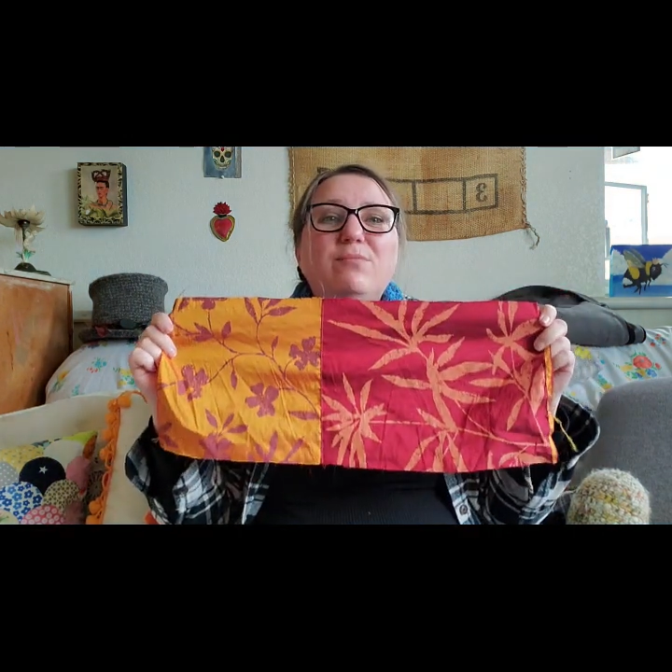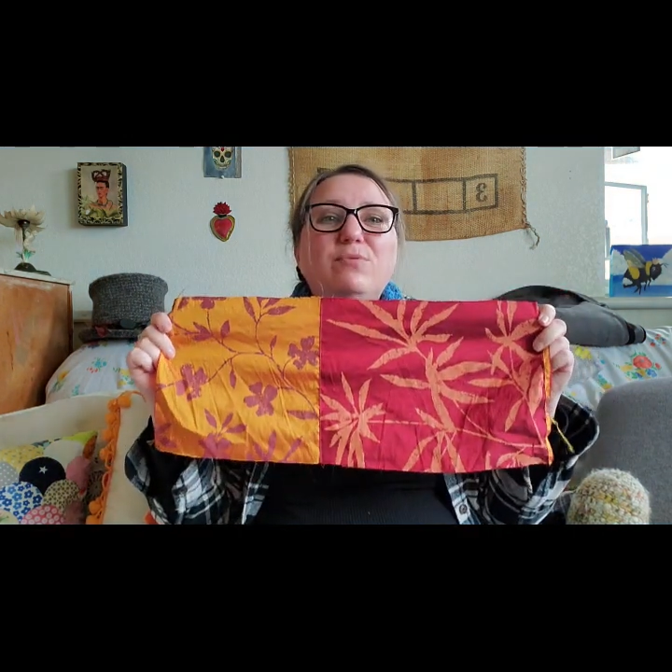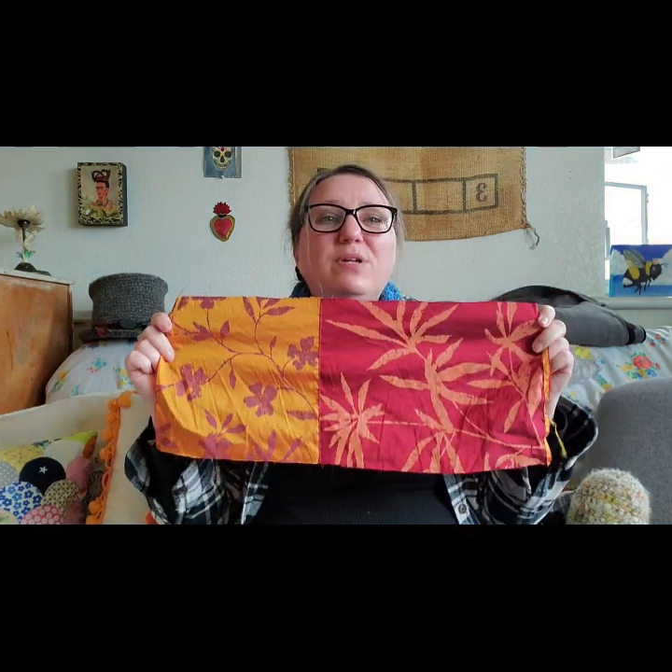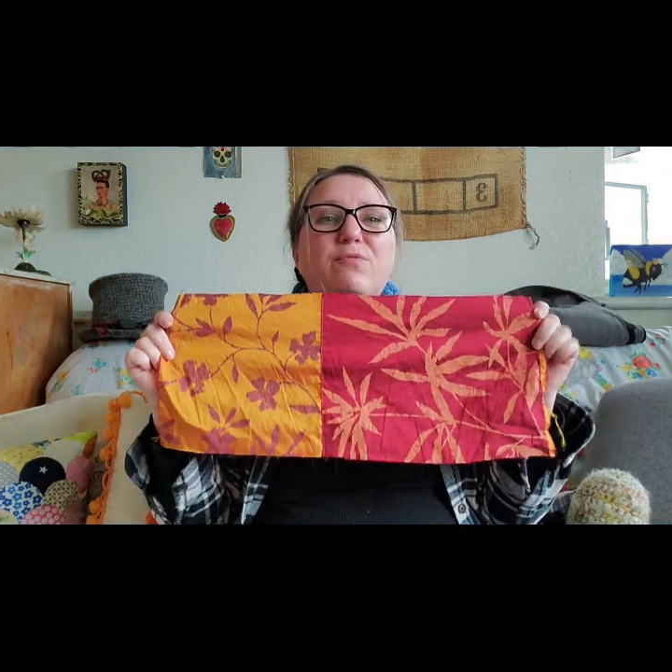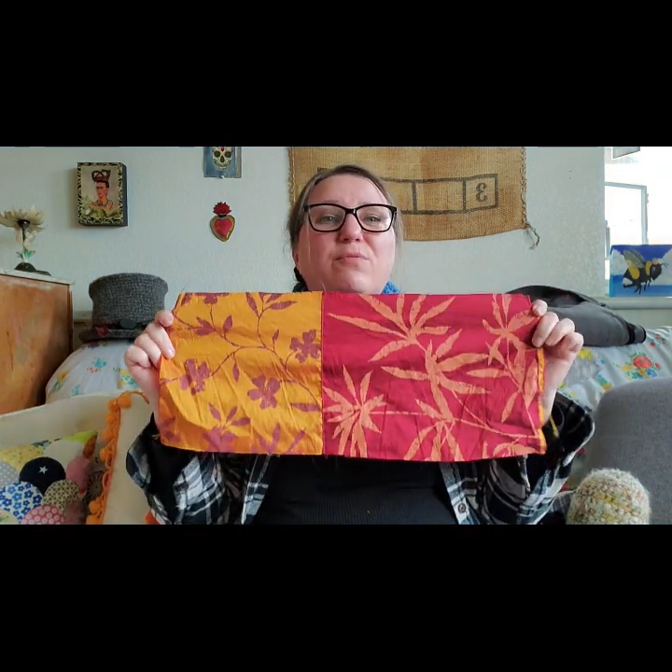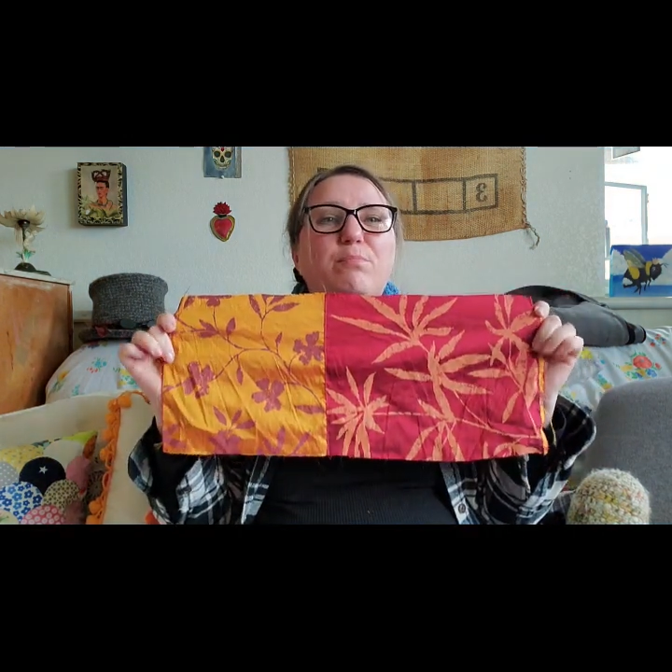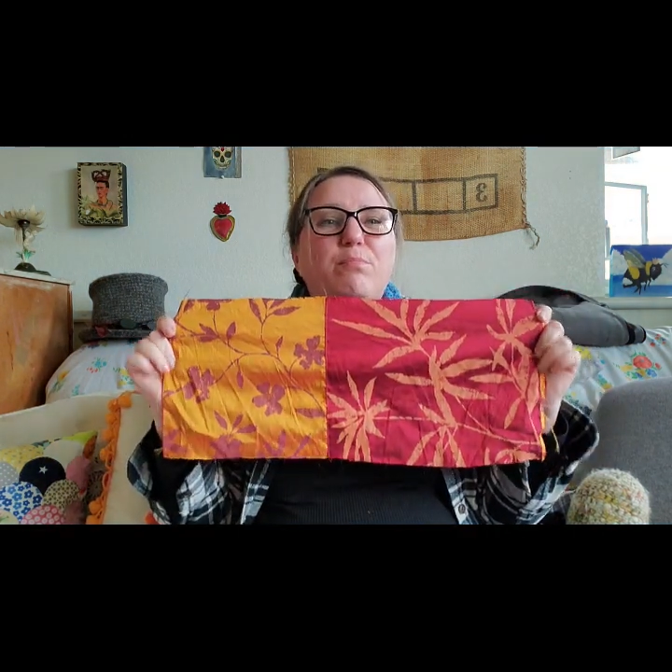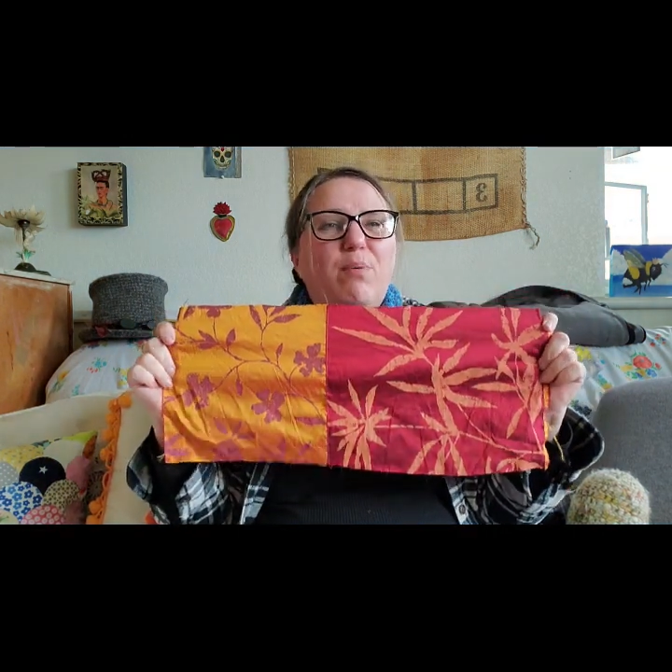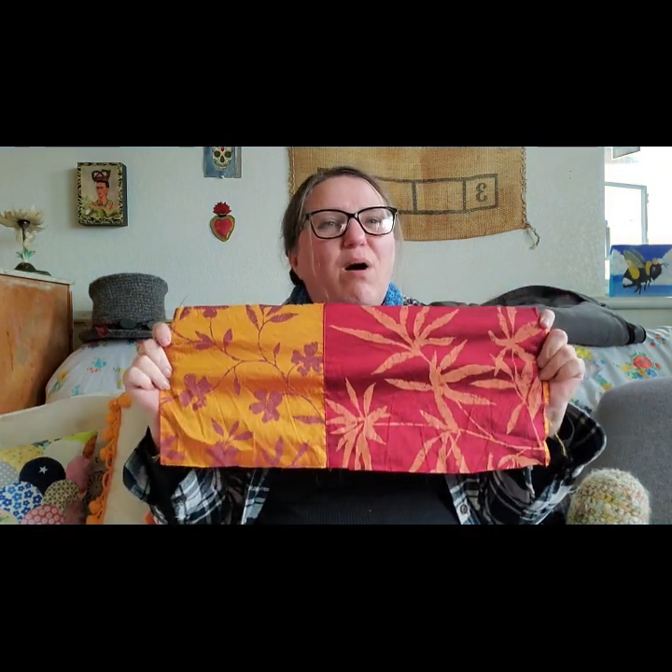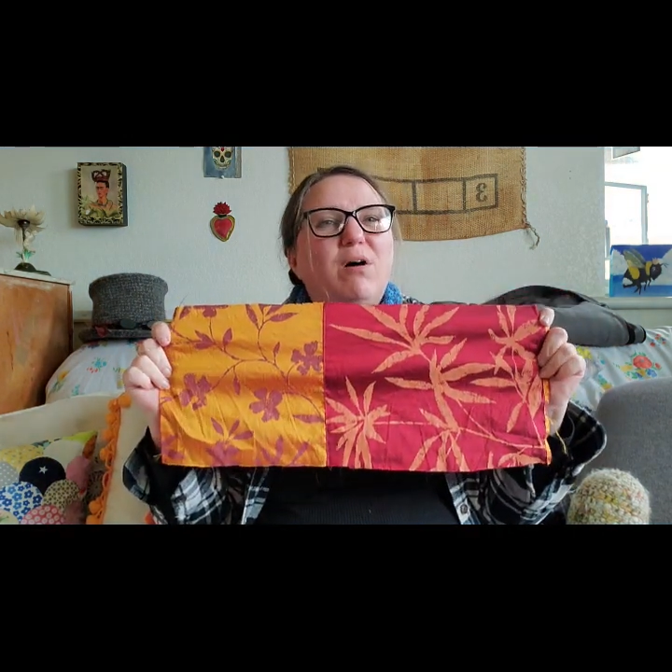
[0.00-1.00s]
would have
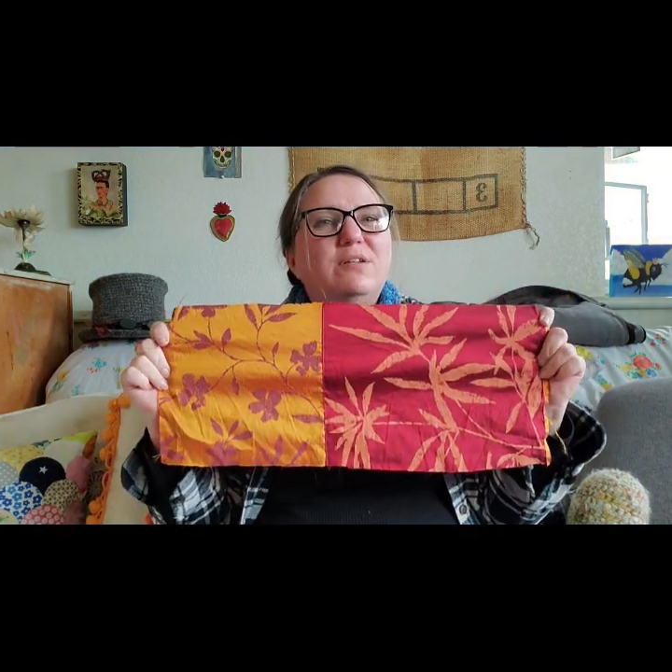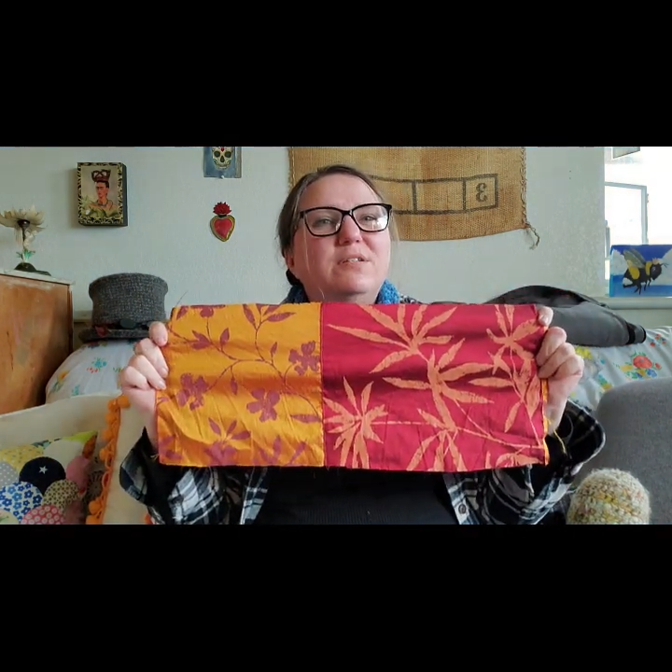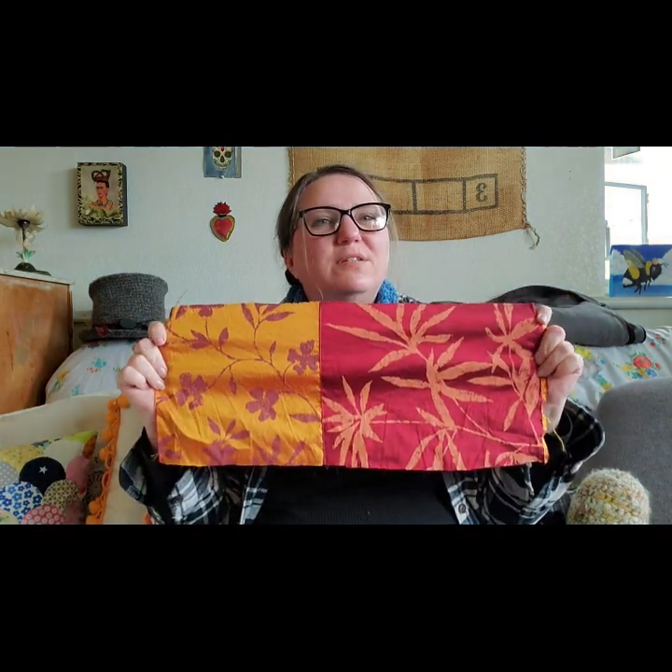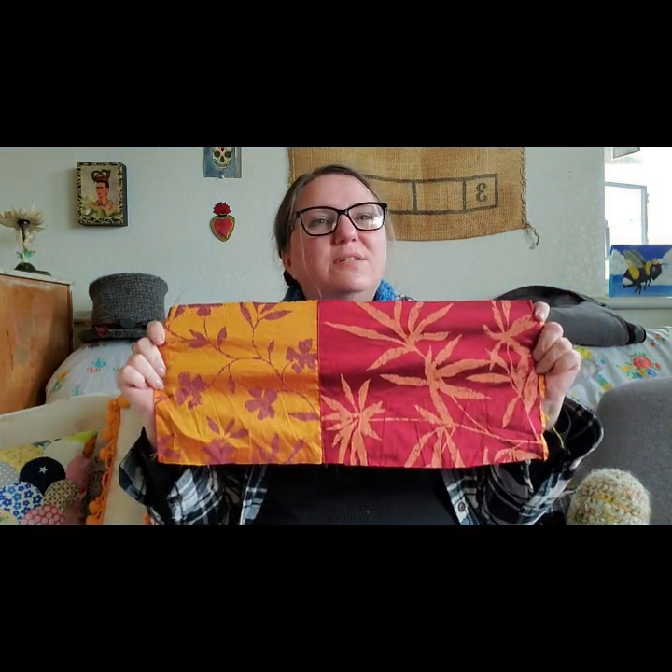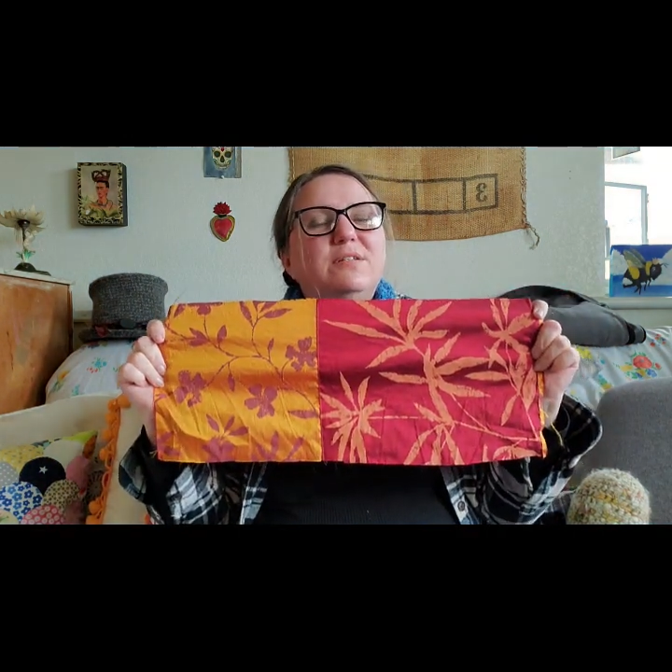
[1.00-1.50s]
bought,